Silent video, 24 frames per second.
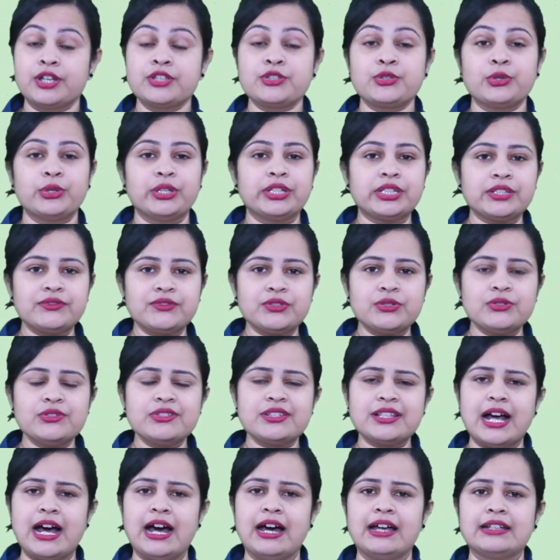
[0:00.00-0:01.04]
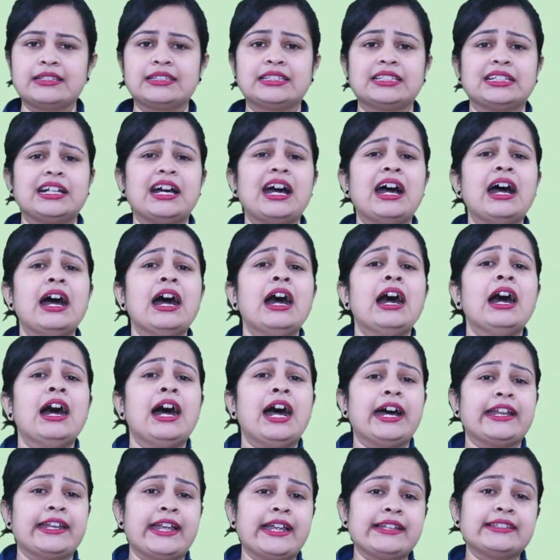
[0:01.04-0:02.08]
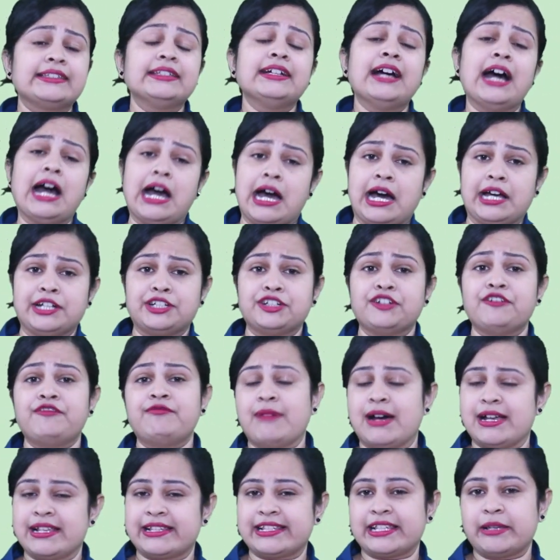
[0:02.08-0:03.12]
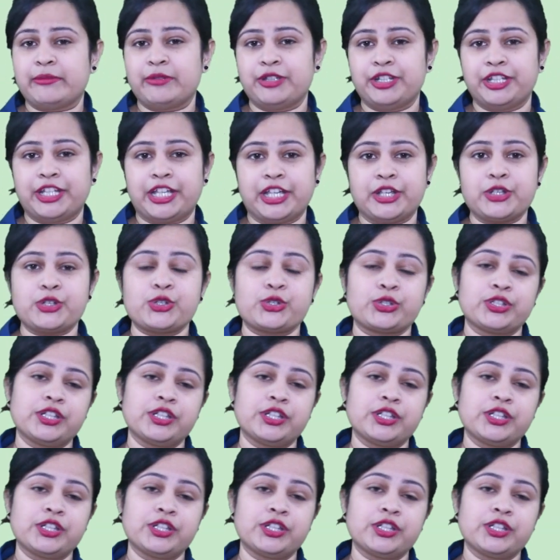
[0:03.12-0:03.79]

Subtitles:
So interviews are at the heart of mass communication.